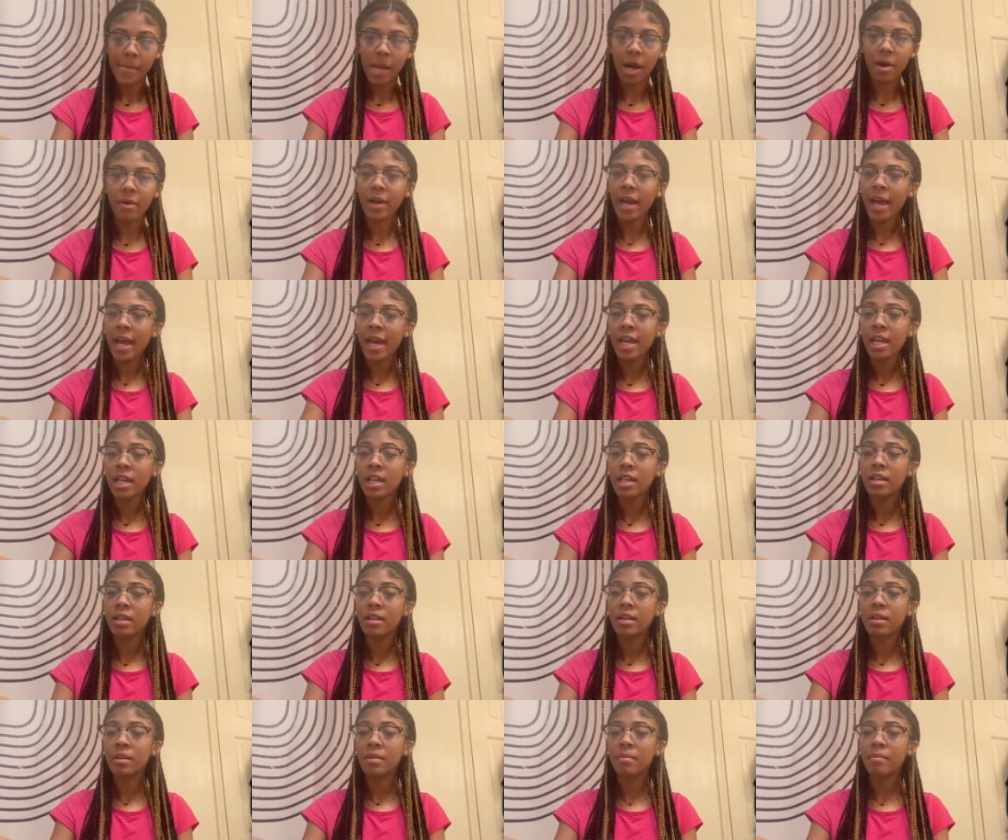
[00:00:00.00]
Okay,
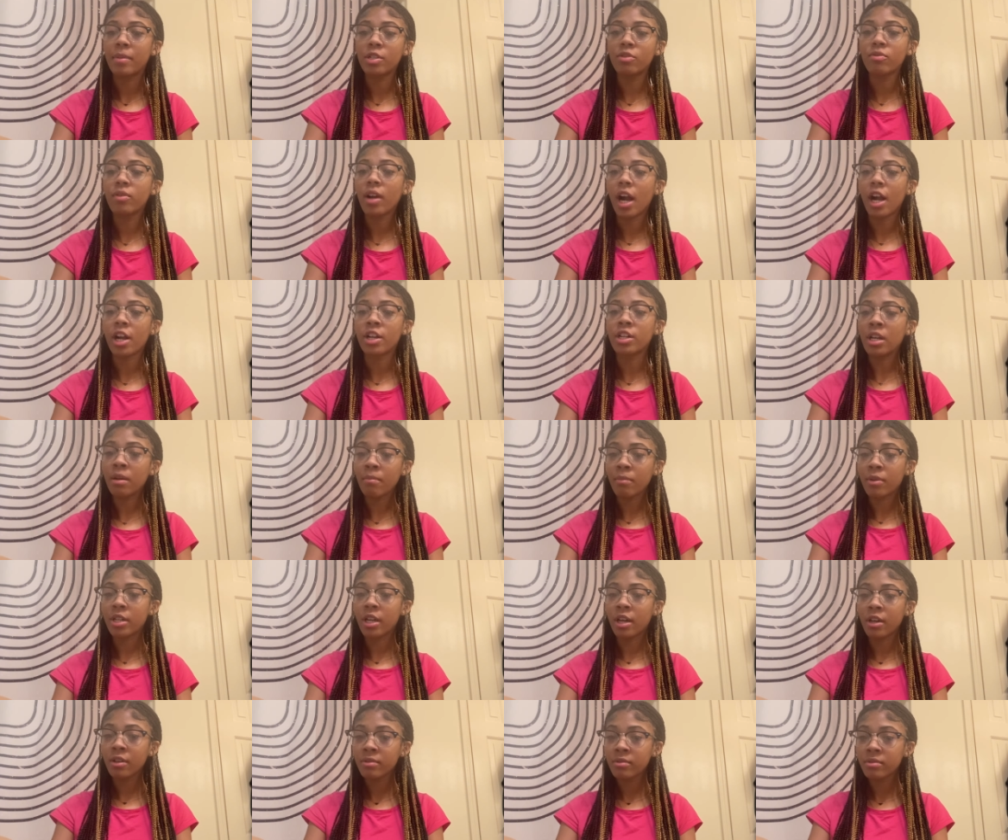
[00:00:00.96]
but you got her number
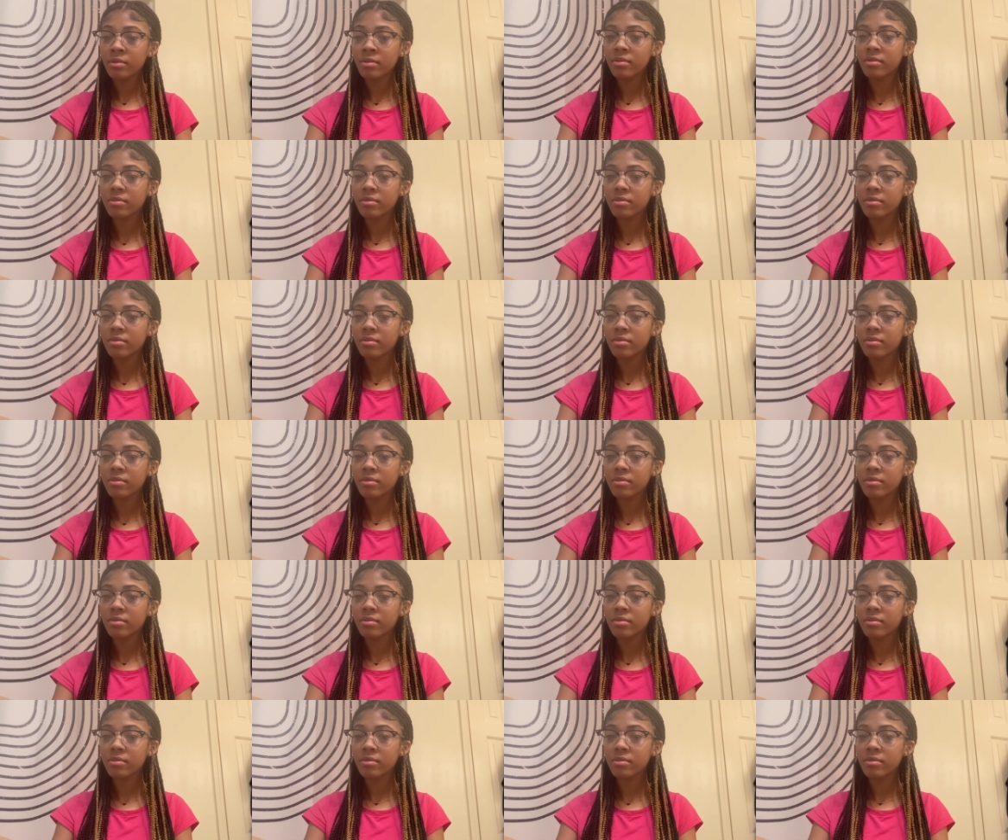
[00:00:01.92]
though.